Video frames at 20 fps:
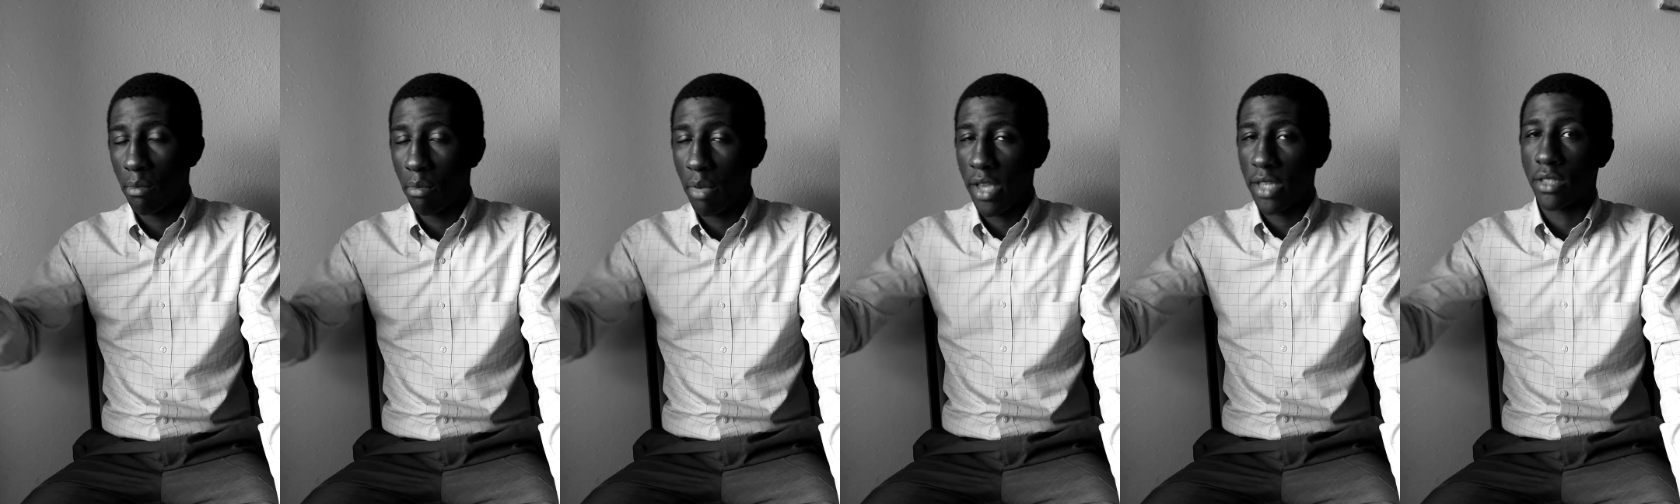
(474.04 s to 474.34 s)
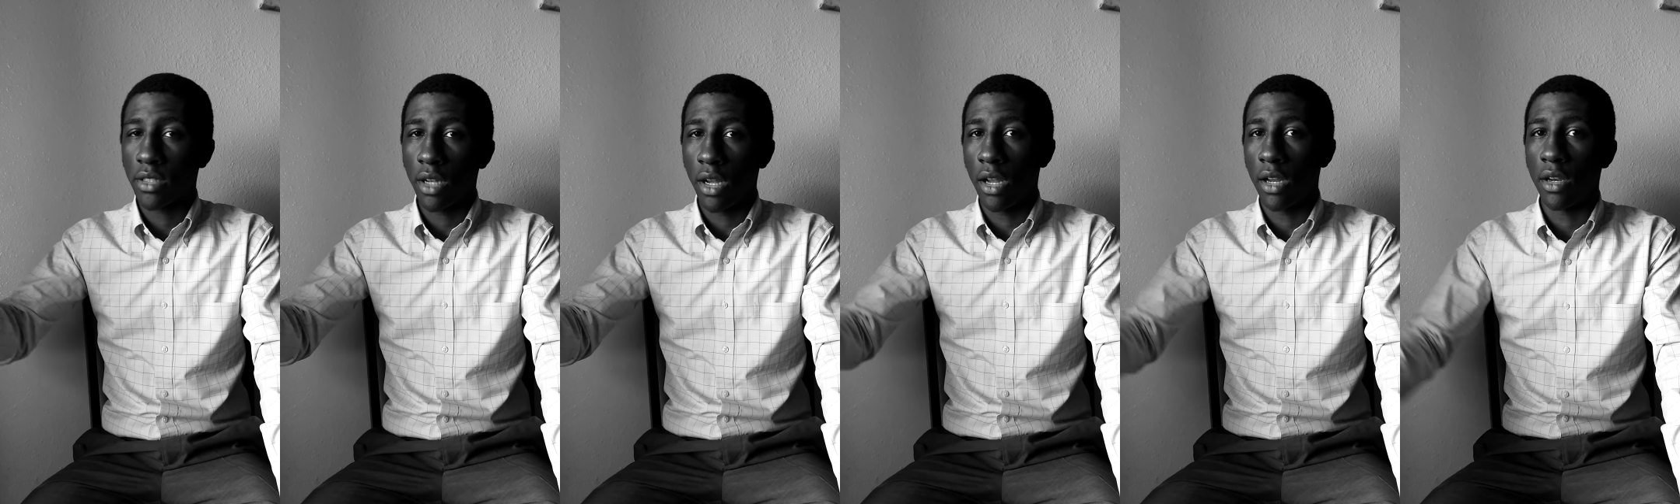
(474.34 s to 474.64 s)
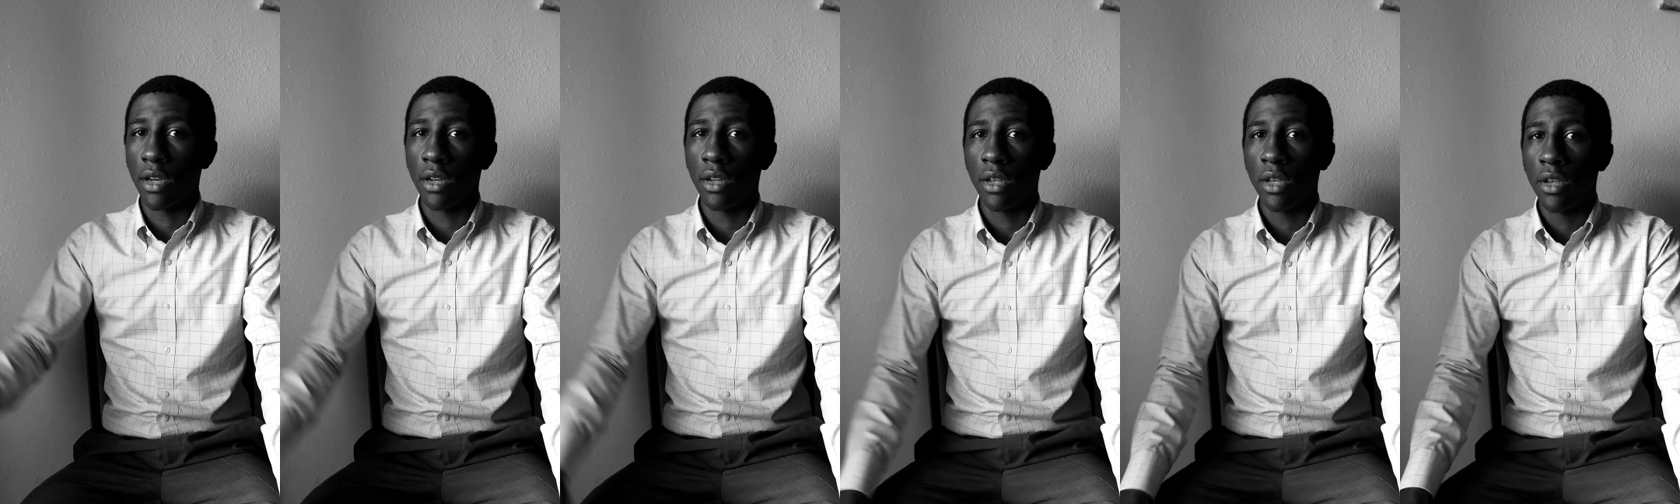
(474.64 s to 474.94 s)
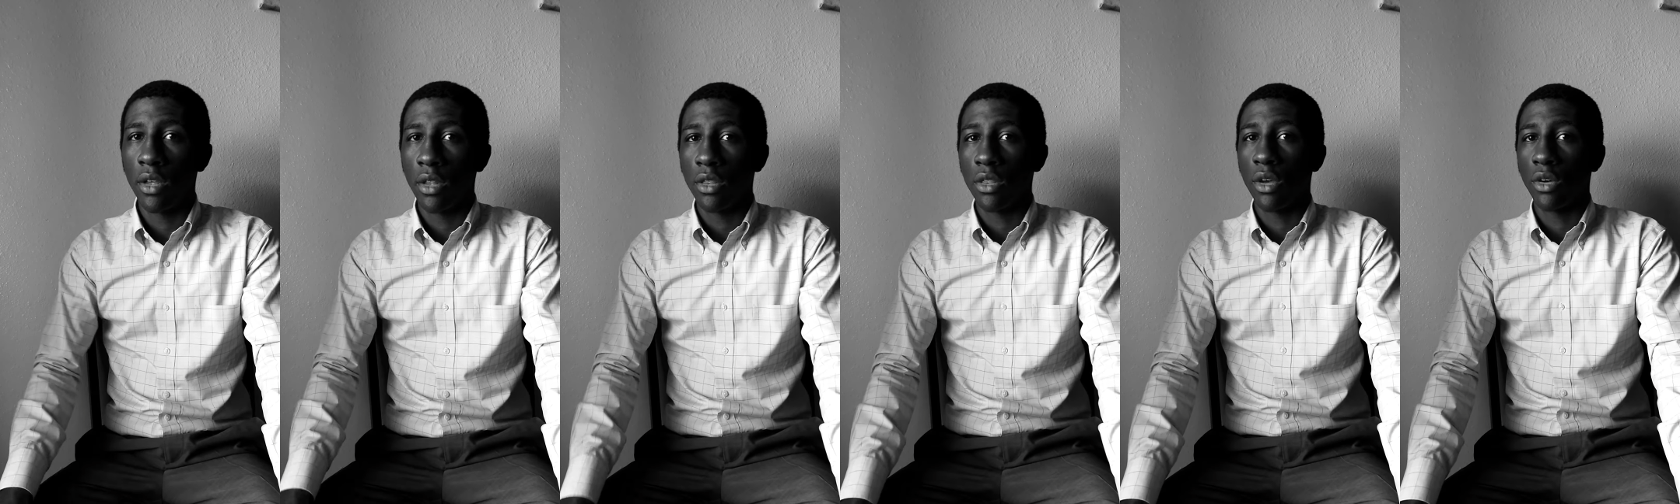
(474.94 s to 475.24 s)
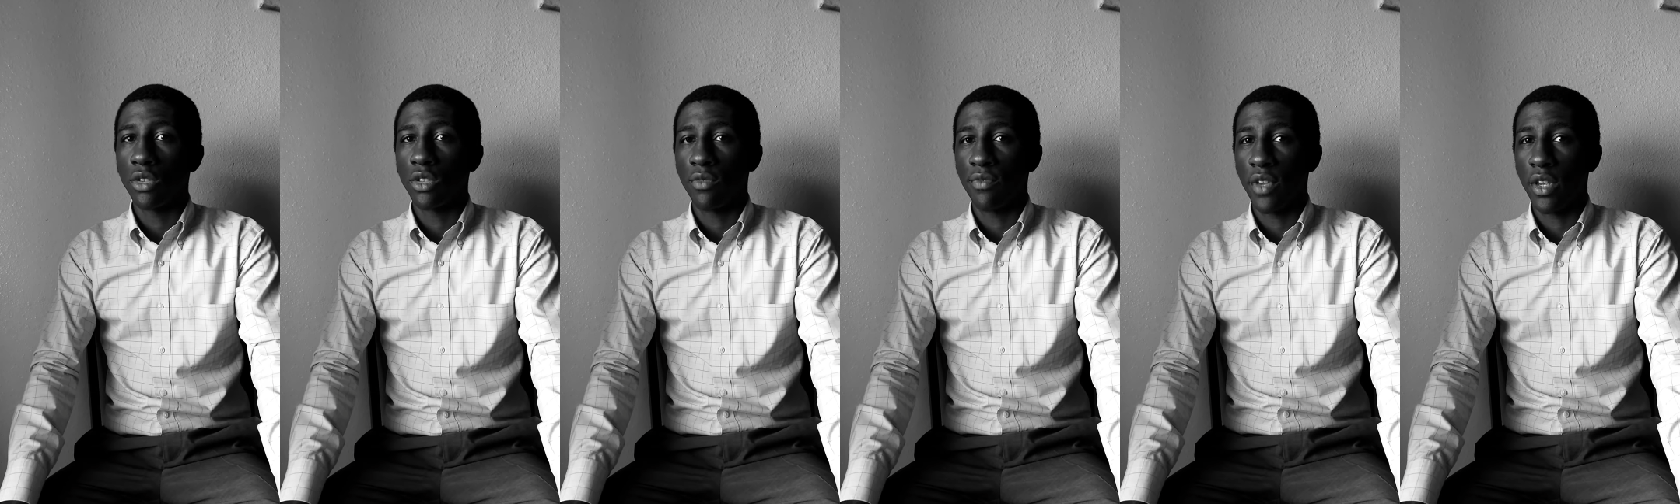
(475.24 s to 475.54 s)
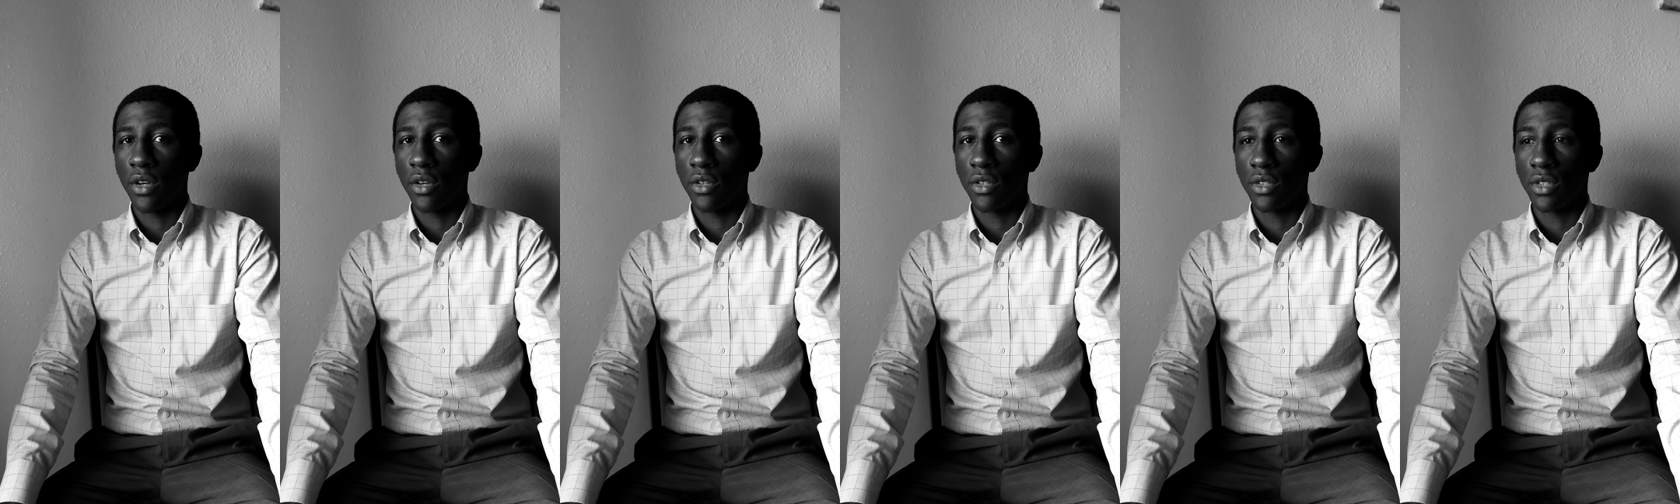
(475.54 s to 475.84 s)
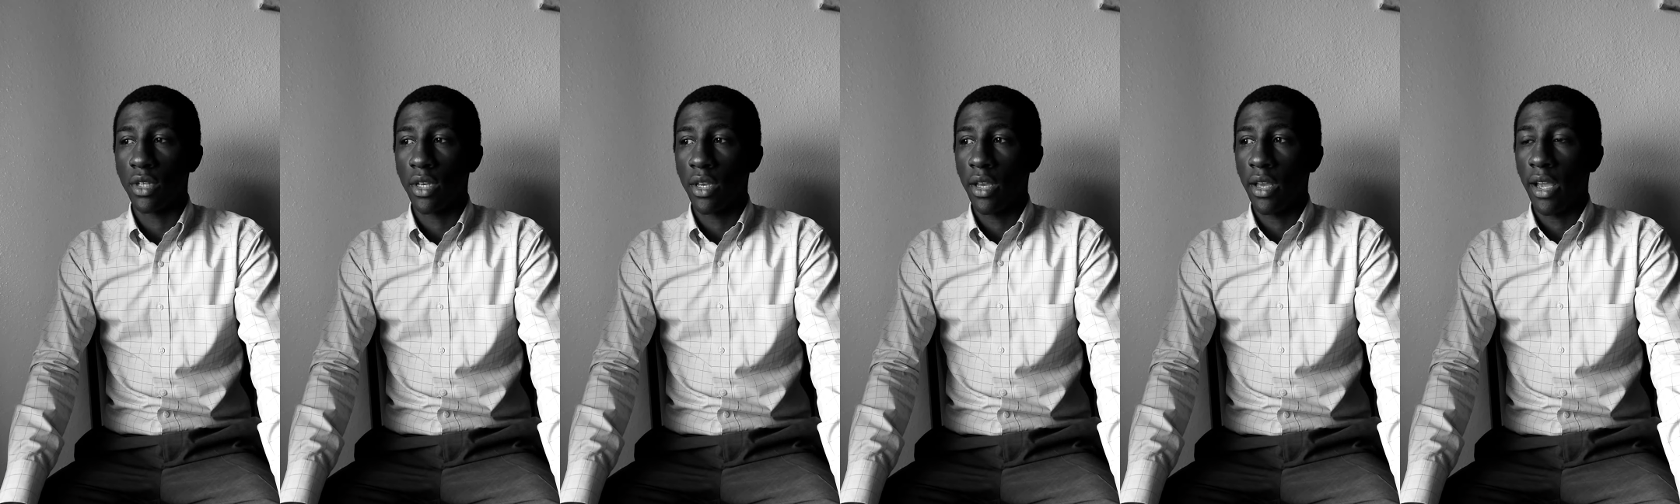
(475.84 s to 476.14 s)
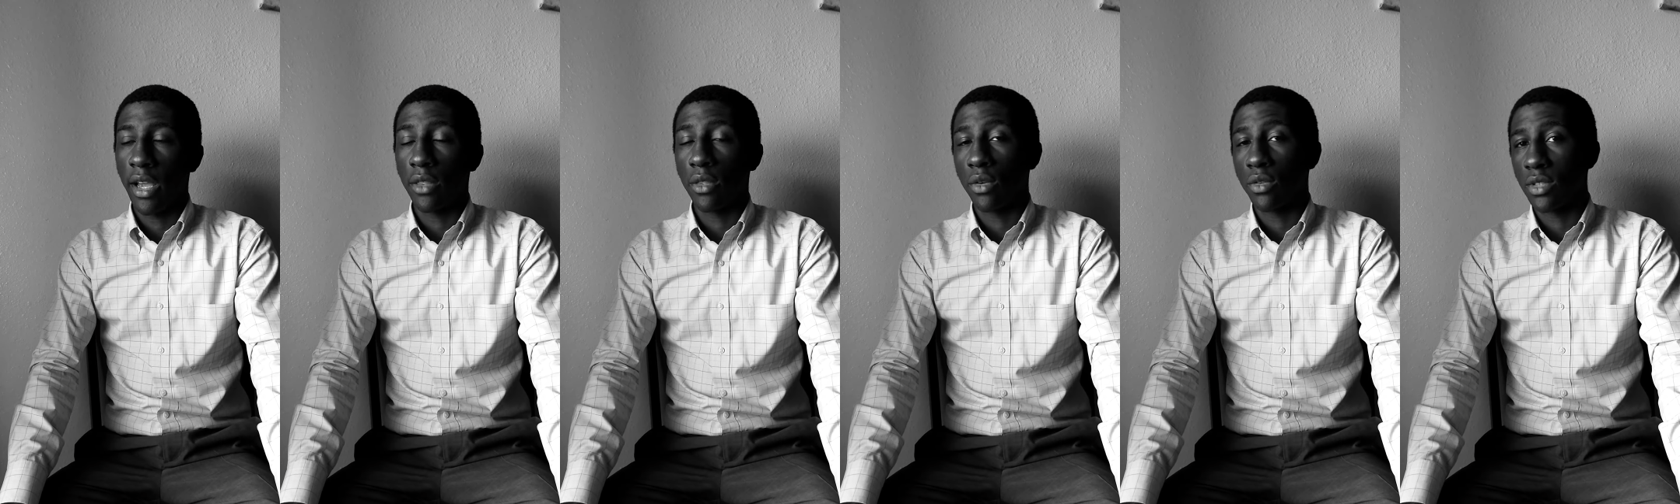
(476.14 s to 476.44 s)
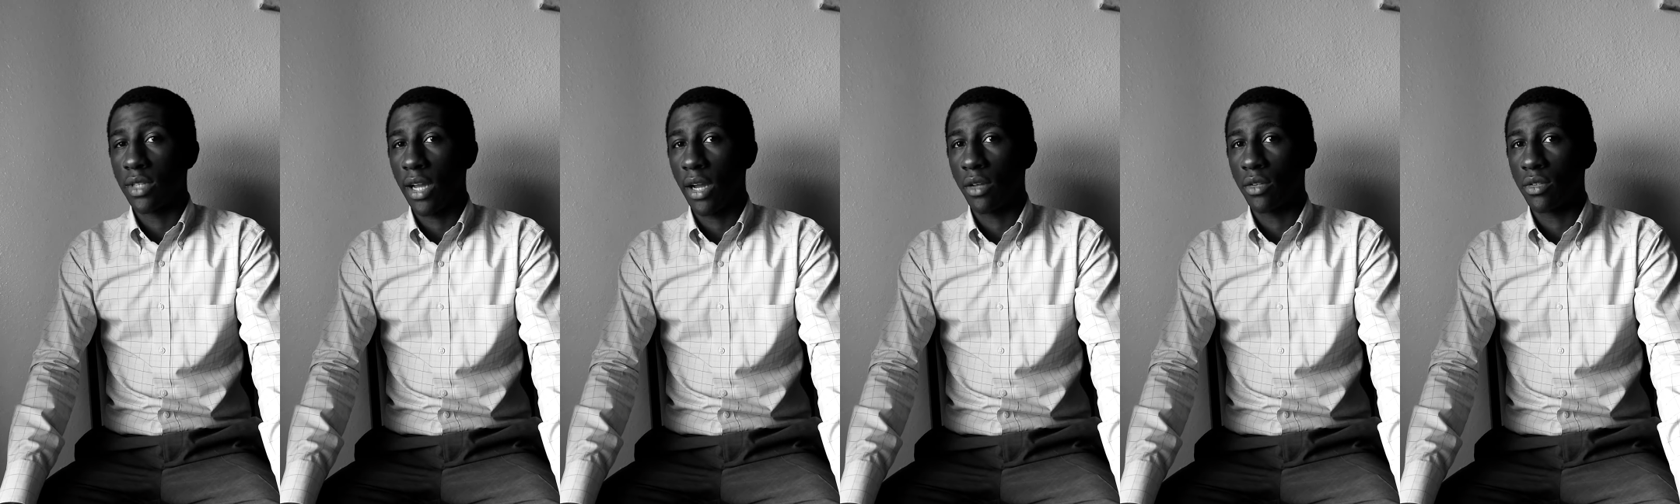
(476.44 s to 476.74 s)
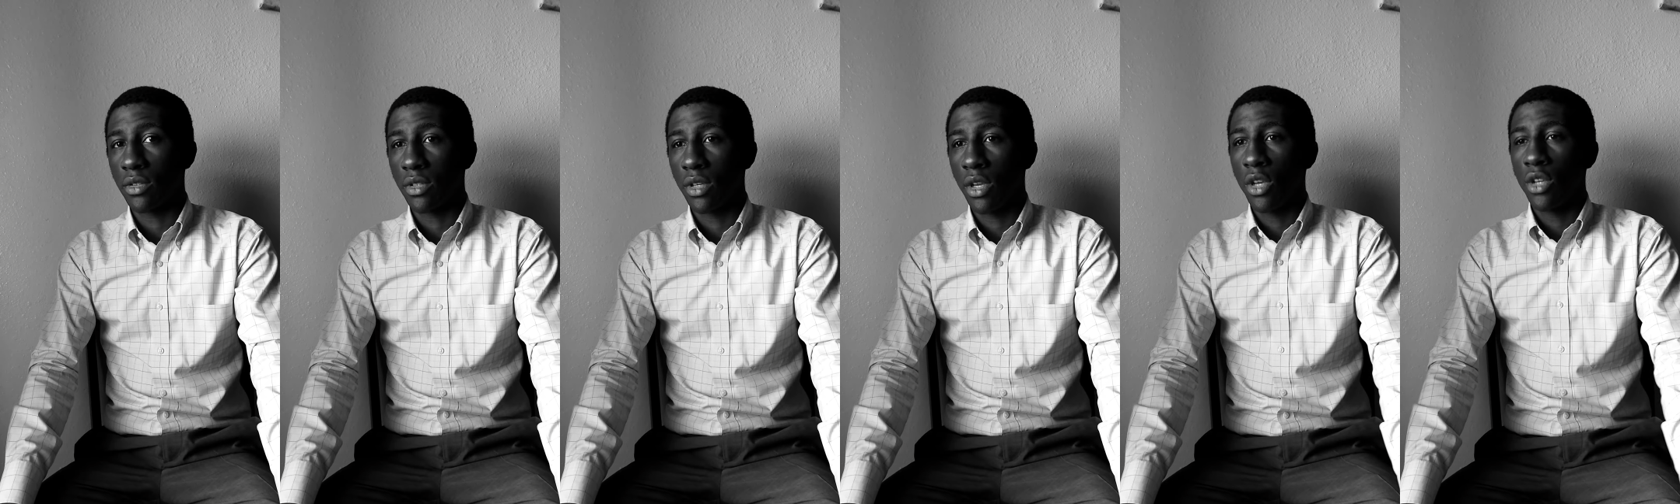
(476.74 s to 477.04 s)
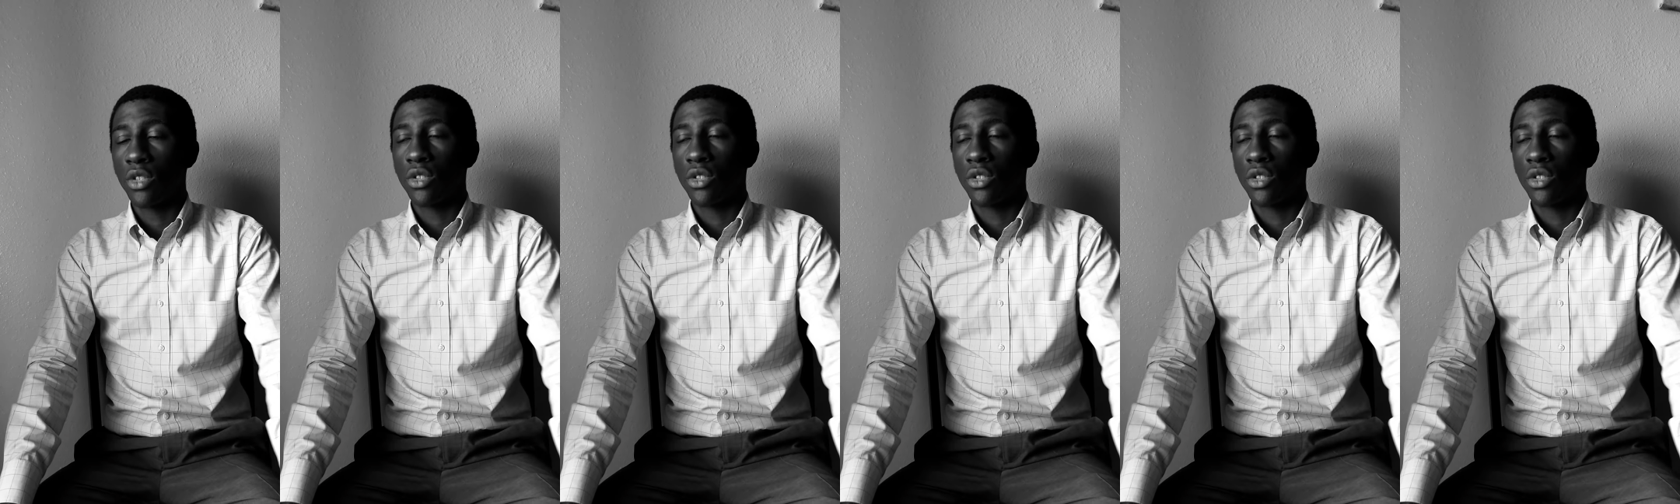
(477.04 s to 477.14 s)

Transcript: based on those fears and those doubts.